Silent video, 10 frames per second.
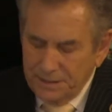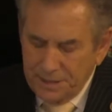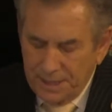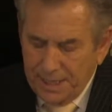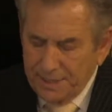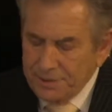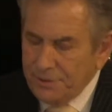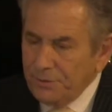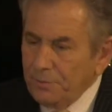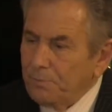to get
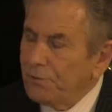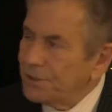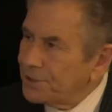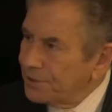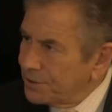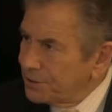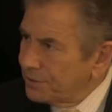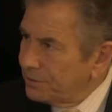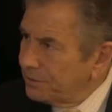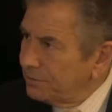to prisoners,
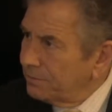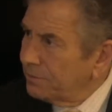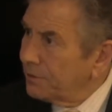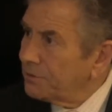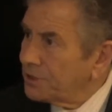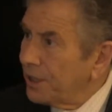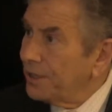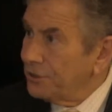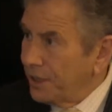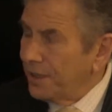those
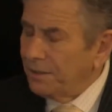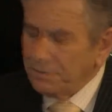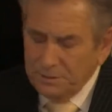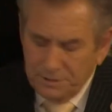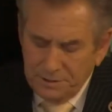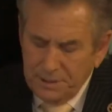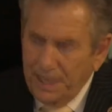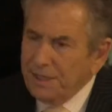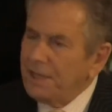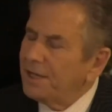in jail,
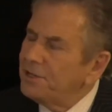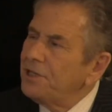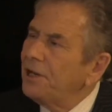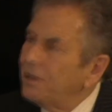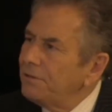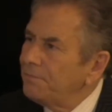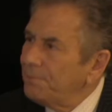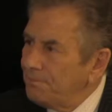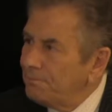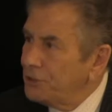and to get to young
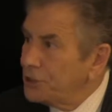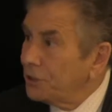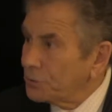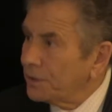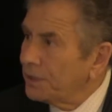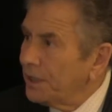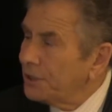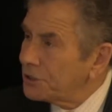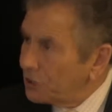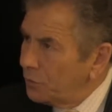children
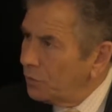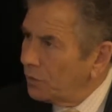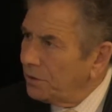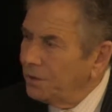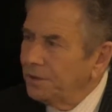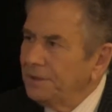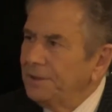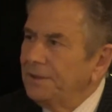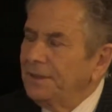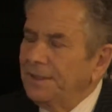in school.
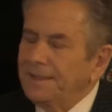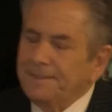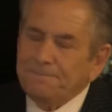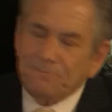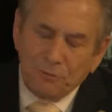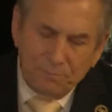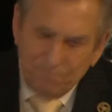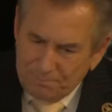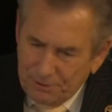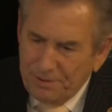For
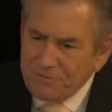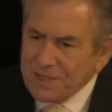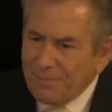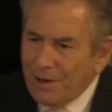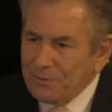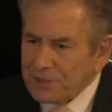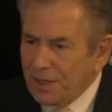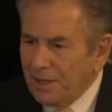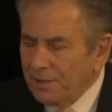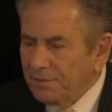a period of time, I was
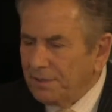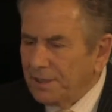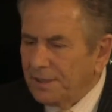on